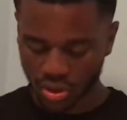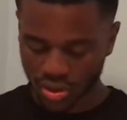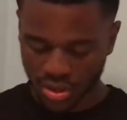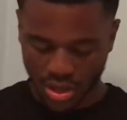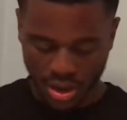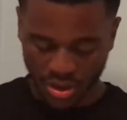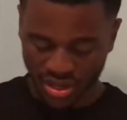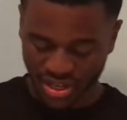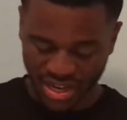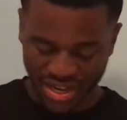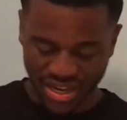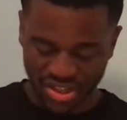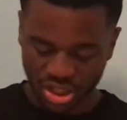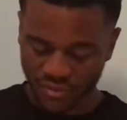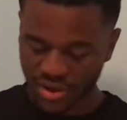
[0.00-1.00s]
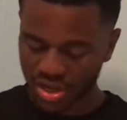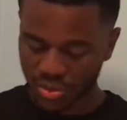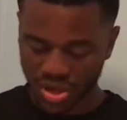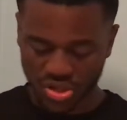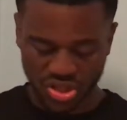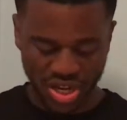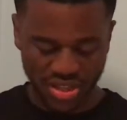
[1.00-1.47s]
I'm gonna get that stuff out of the way
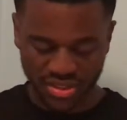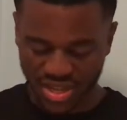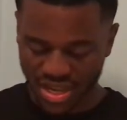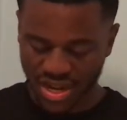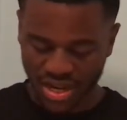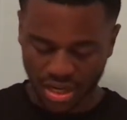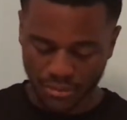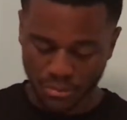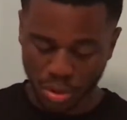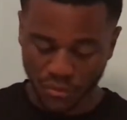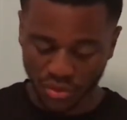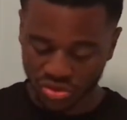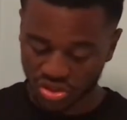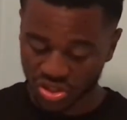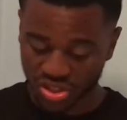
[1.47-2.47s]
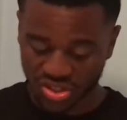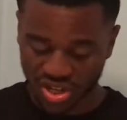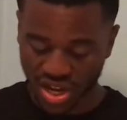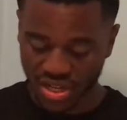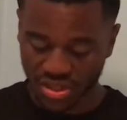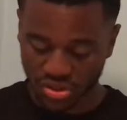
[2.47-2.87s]
so that then I can move on to designing.